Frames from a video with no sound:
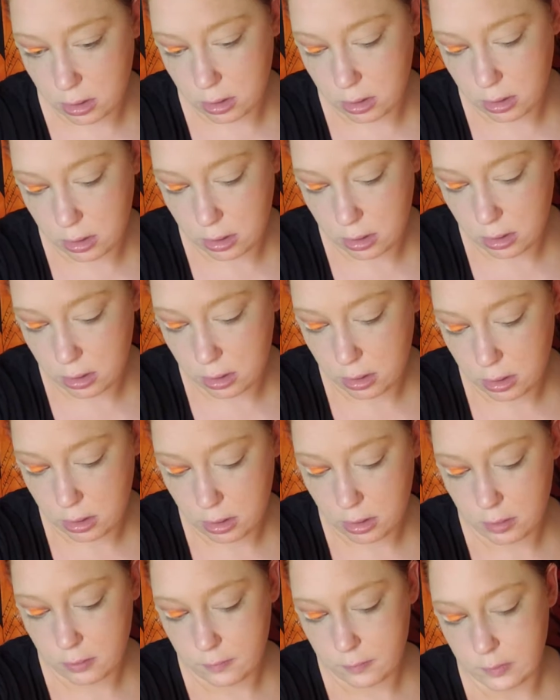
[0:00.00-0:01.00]

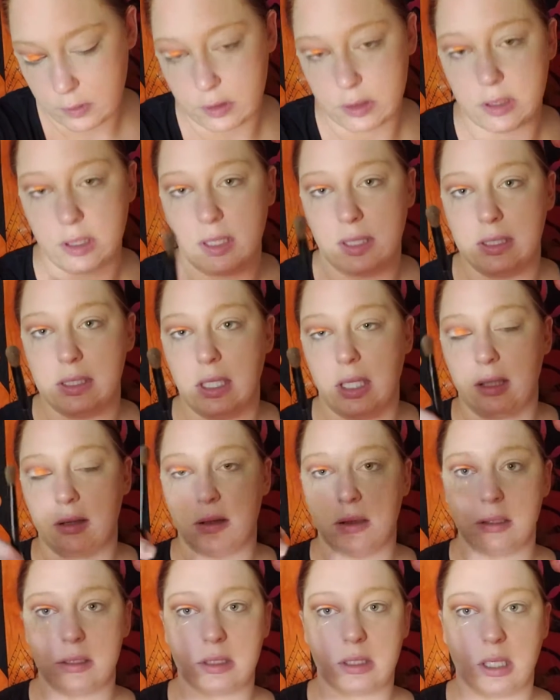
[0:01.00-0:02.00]
I'm just going to take
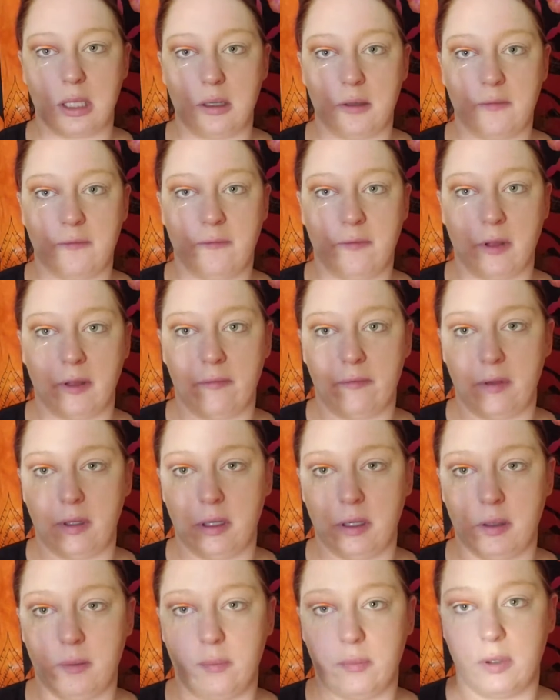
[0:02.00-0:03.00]
this kind of
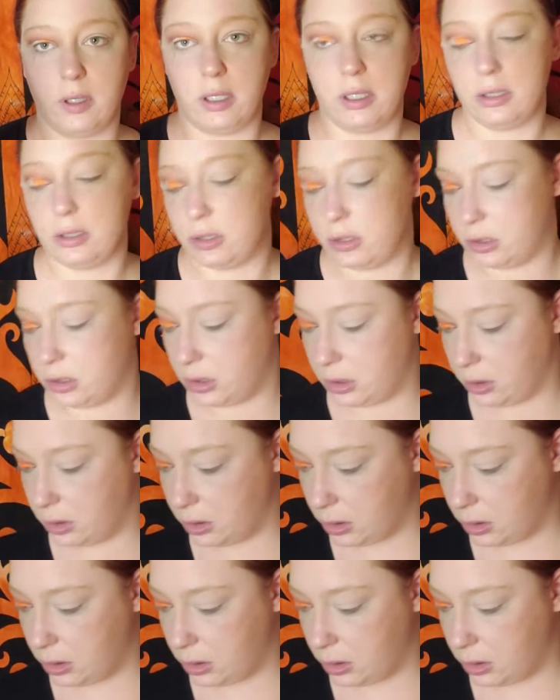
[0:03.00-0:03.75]
fluffier brush,